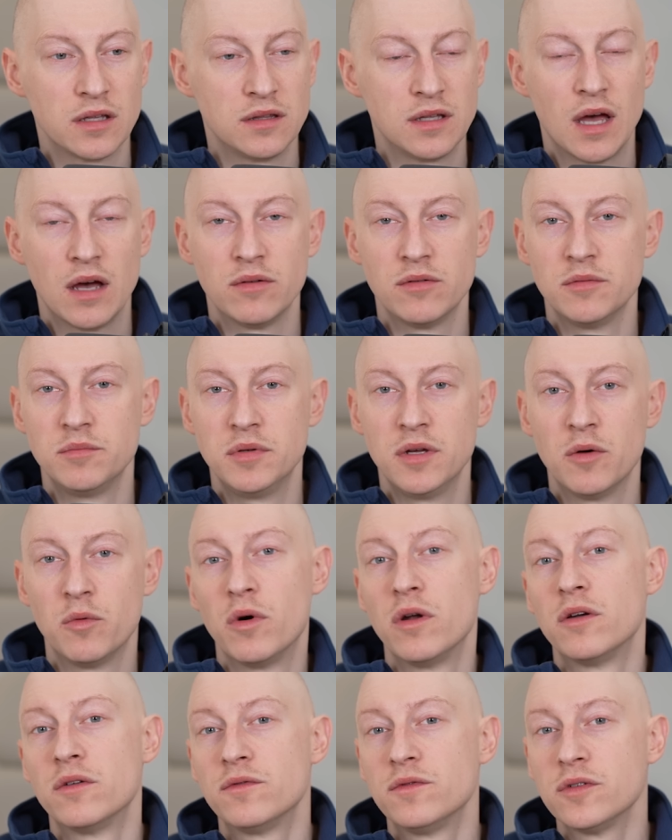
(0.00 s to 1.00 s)
And that would be a
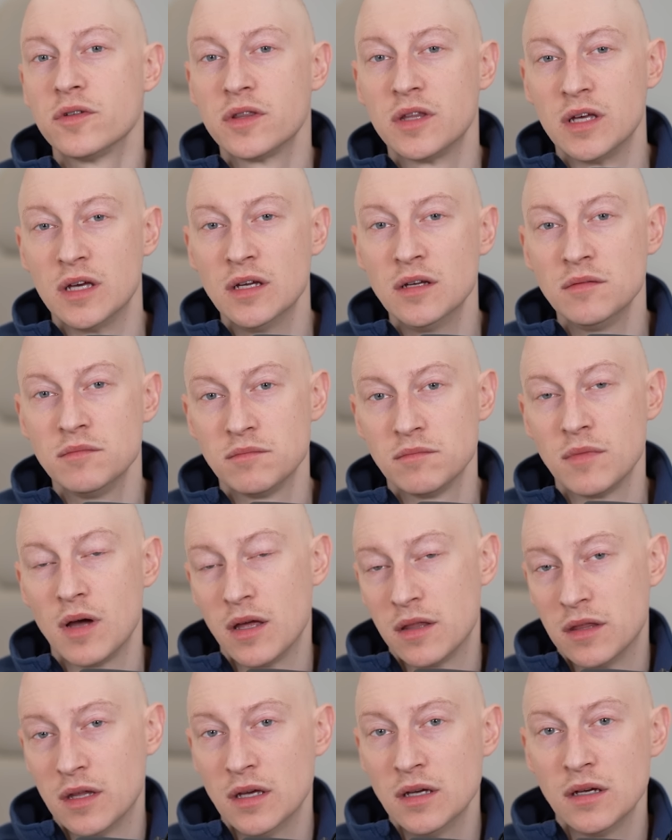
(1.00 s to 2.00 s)
wonderful thing, I
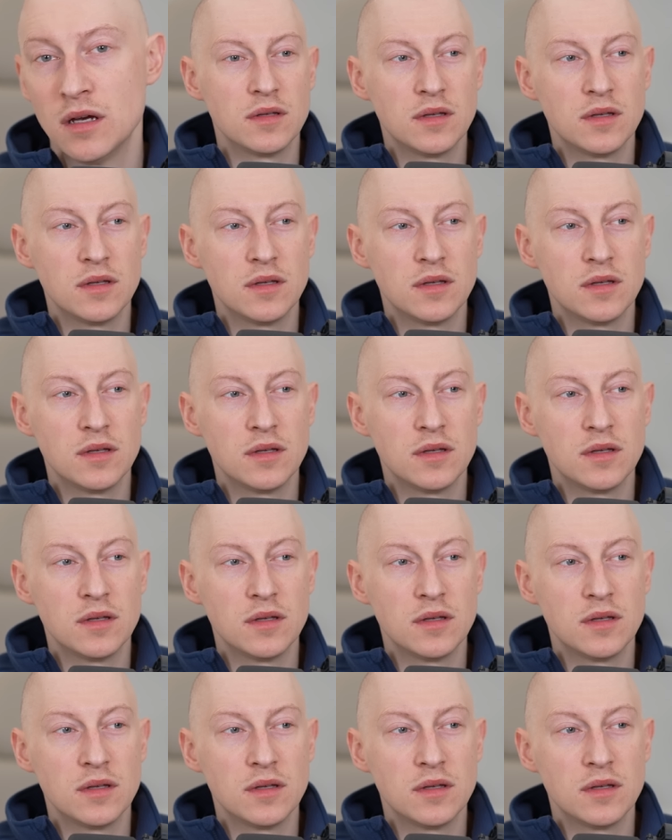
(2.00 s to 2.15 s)
think.